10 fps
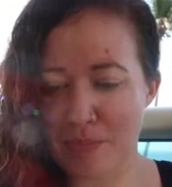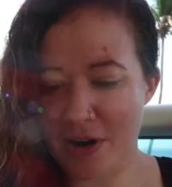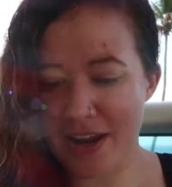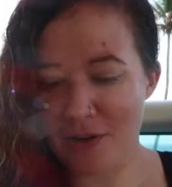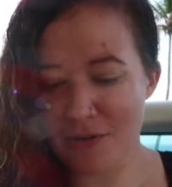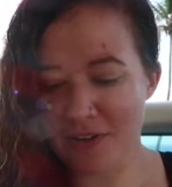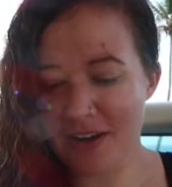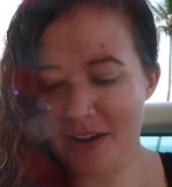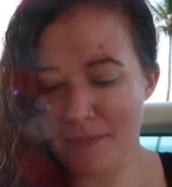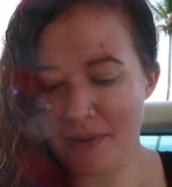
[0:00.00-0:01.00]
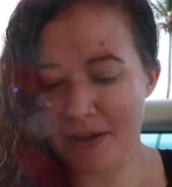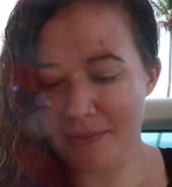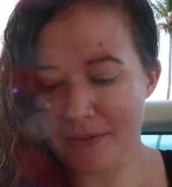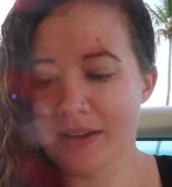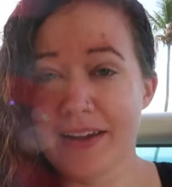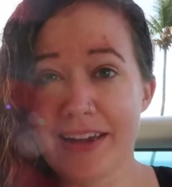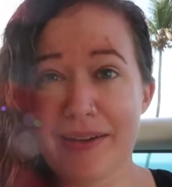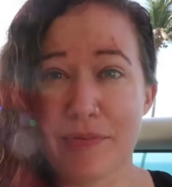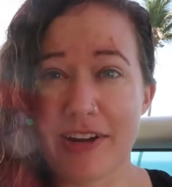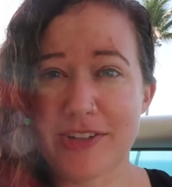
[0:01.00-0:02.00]
bright over here, but
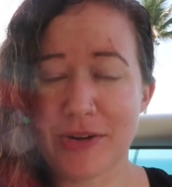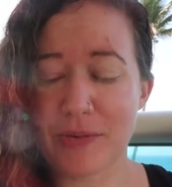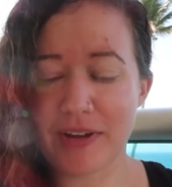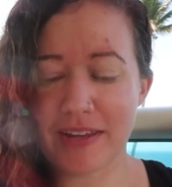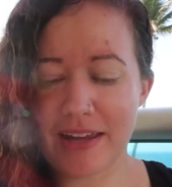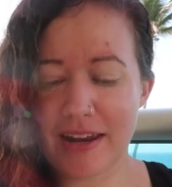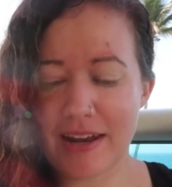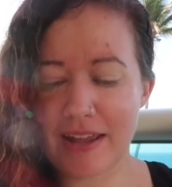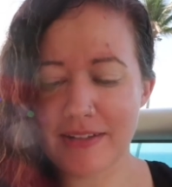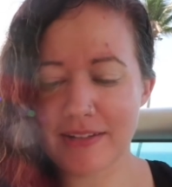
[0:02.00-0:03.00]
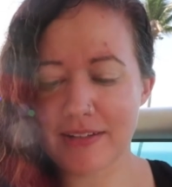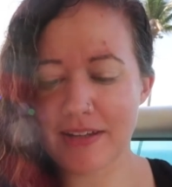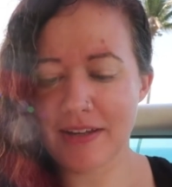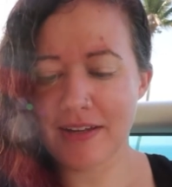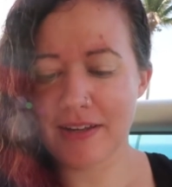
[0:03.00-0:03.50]
it breaks really nicely.